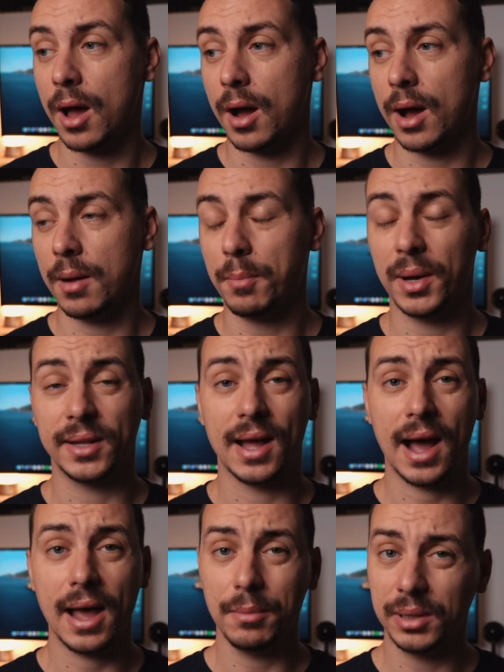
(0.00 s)
Uh, but
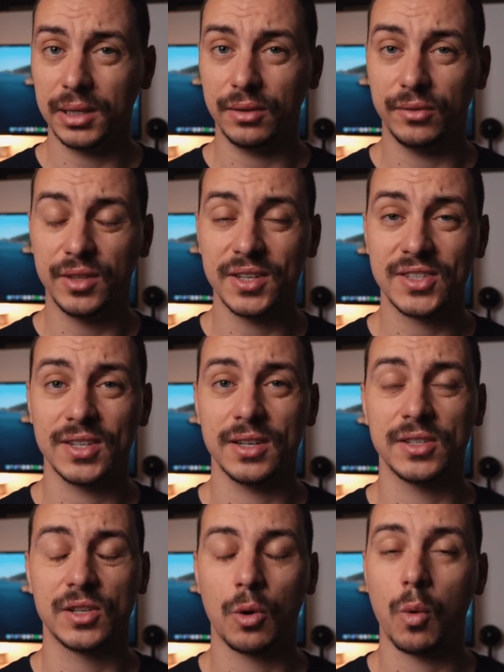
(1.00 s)
I believe this
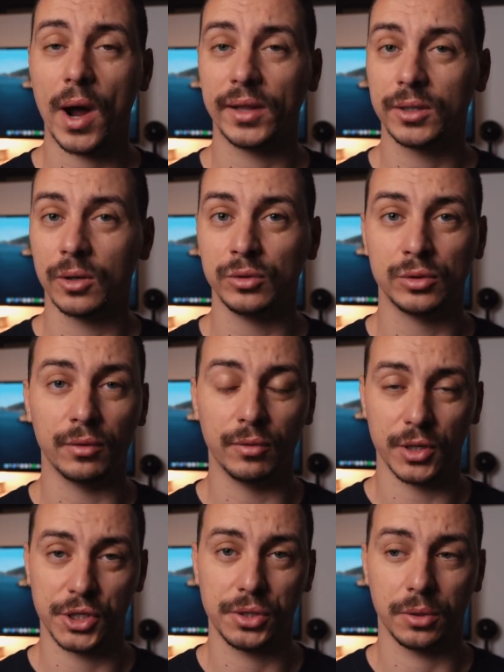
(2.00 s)
is quite
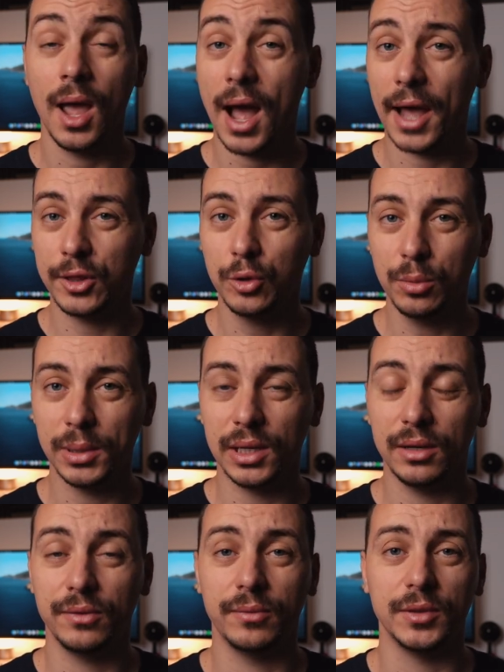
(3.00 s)
controversial. I do
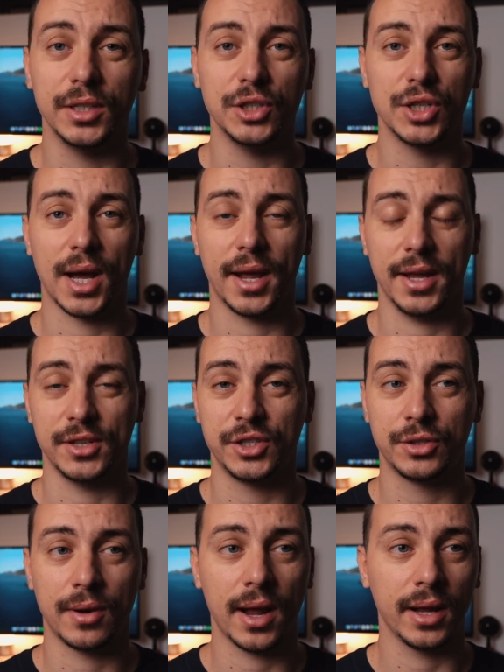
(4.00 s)
believe DJI is
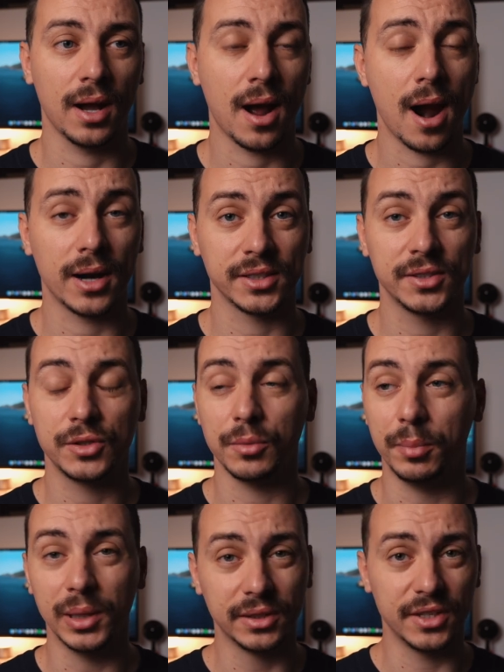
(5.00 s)
trying hard to
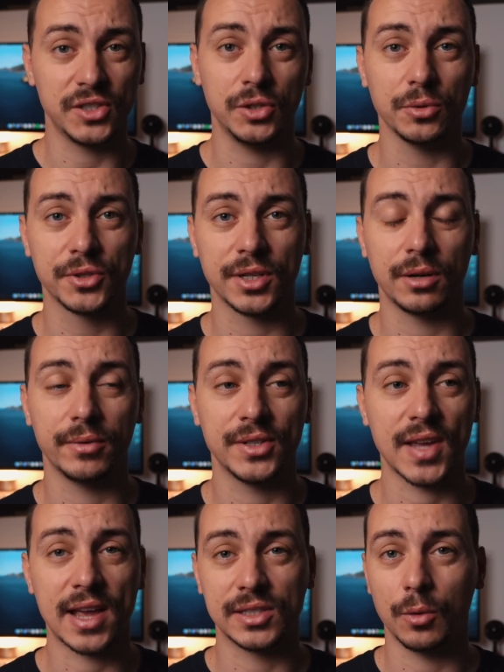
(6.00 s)
build this new service
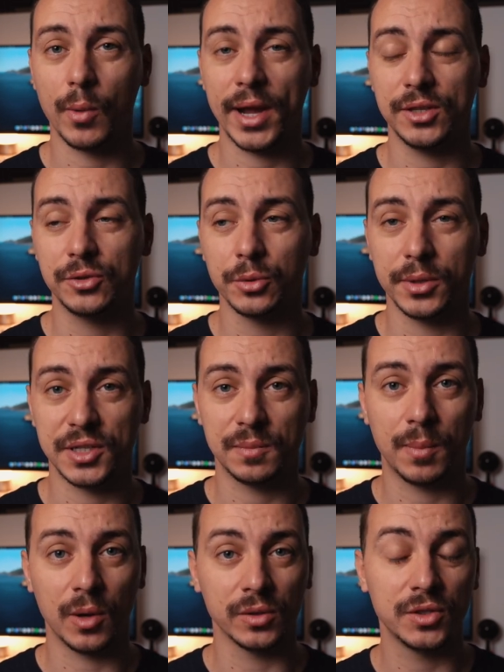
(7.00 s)
as a way to
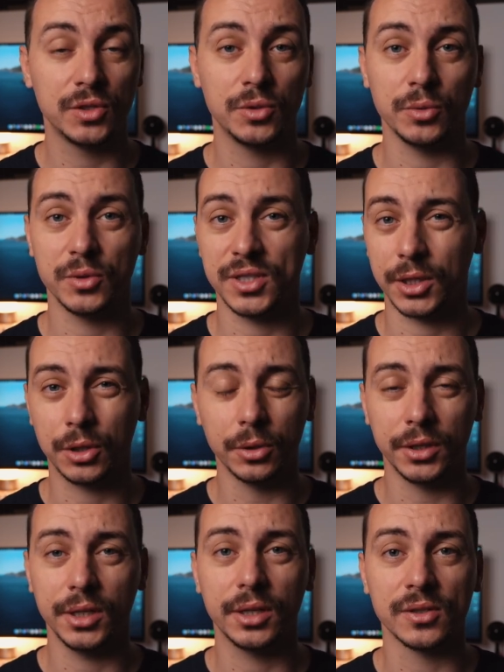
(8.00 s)
respond to
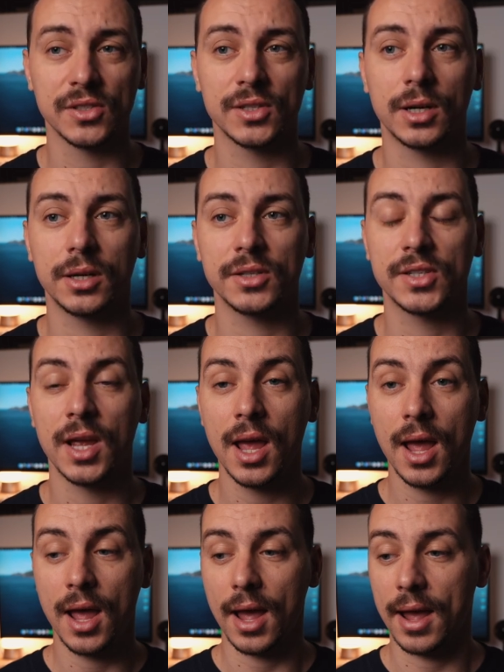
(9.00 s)
security concerns
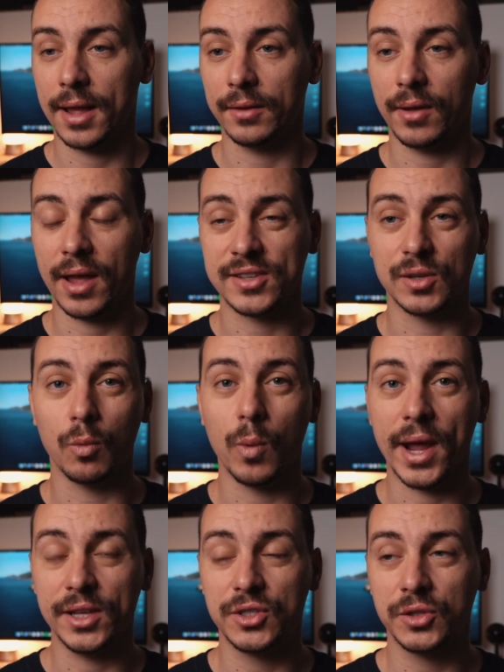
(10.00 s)
and as a
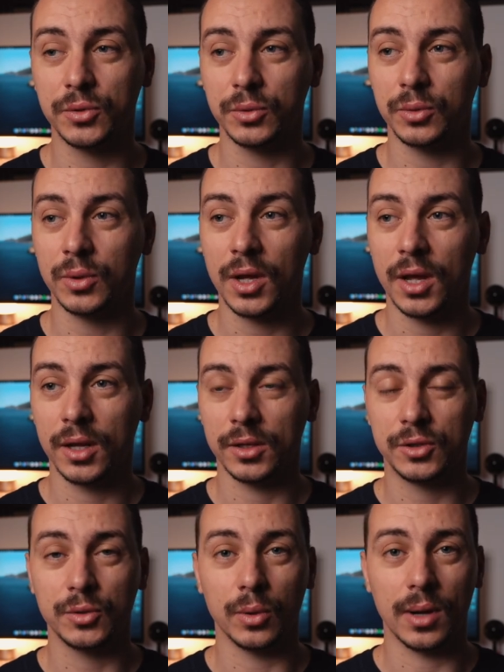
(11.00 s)
way to,
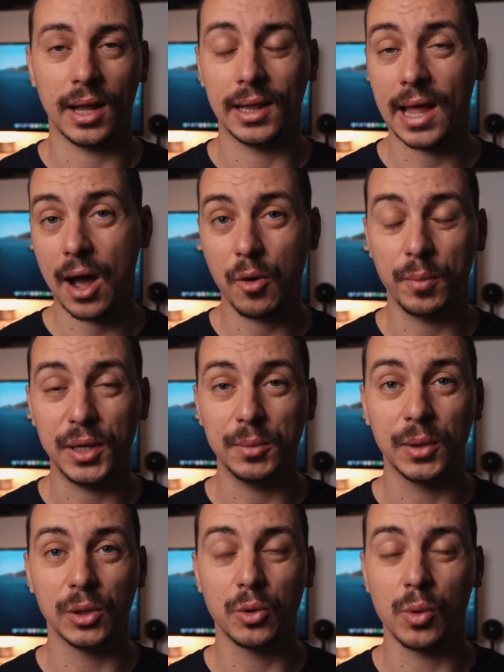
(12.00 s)
to allow
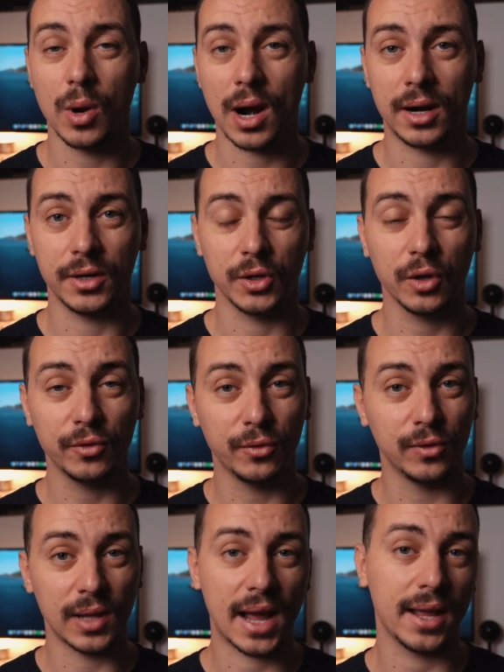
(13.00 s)
people who are not
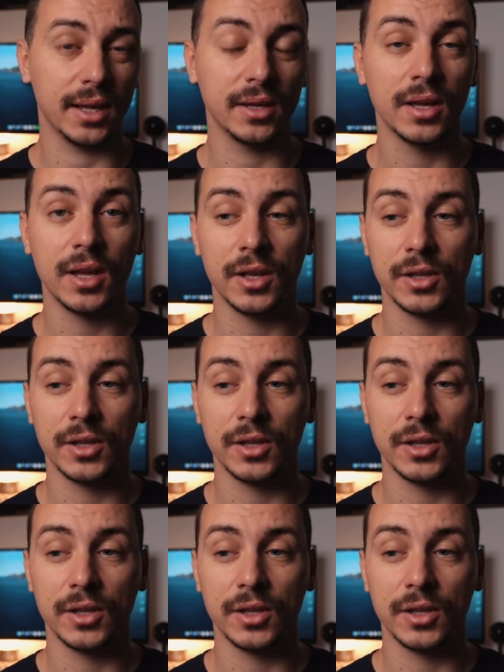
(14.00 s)
flying